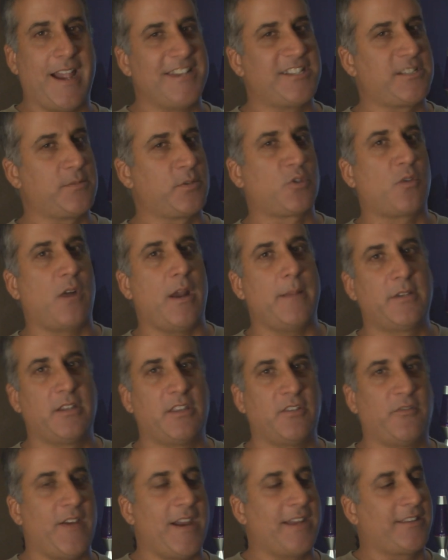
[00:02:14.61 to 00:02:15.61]
I subscribe to
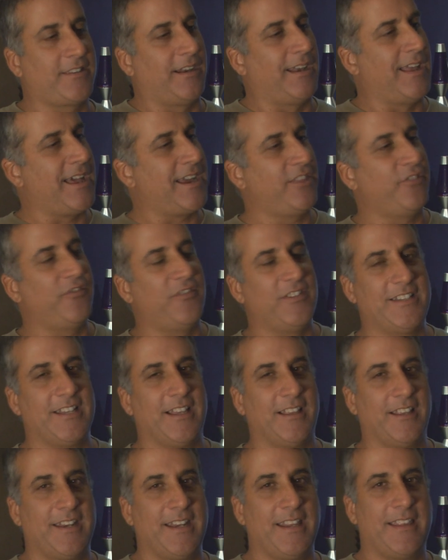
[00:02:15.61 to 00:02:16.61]
the fact that a lot of the
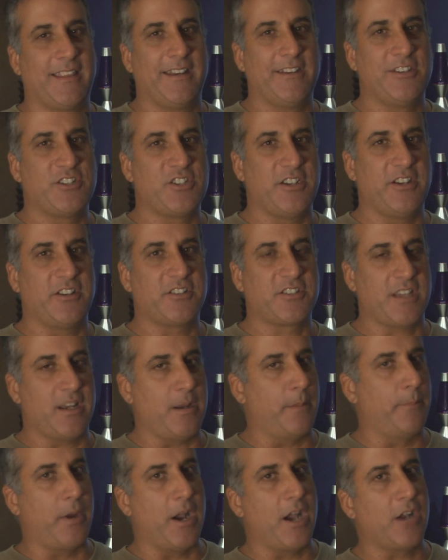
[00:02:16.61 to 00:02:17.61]
fidelity that engineers
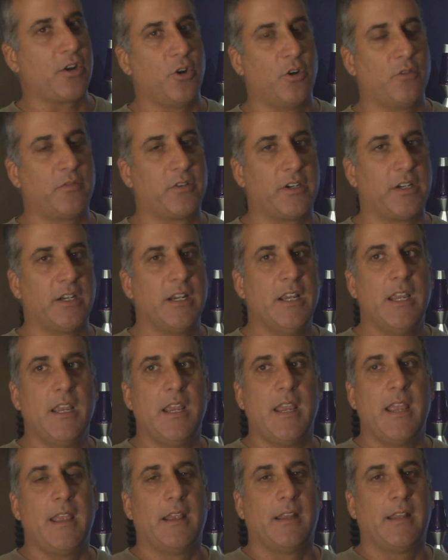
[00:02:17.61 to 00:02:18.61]
kind of balk over
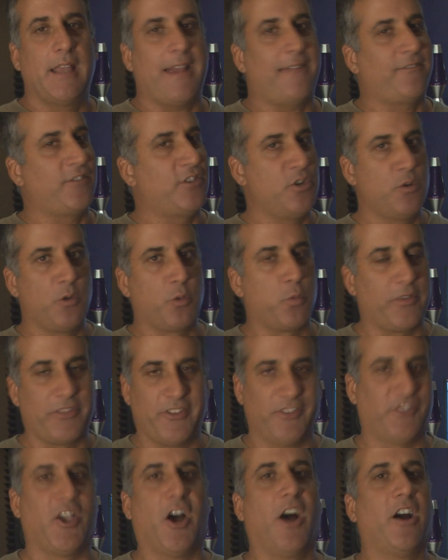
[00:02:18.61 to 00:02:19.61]
have to do with what
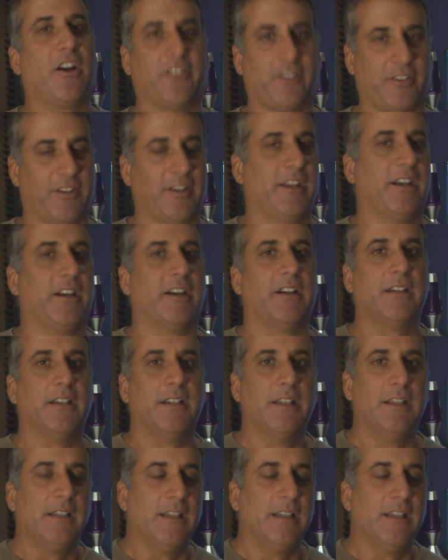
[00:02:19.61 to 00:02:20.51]
the dogs can hear.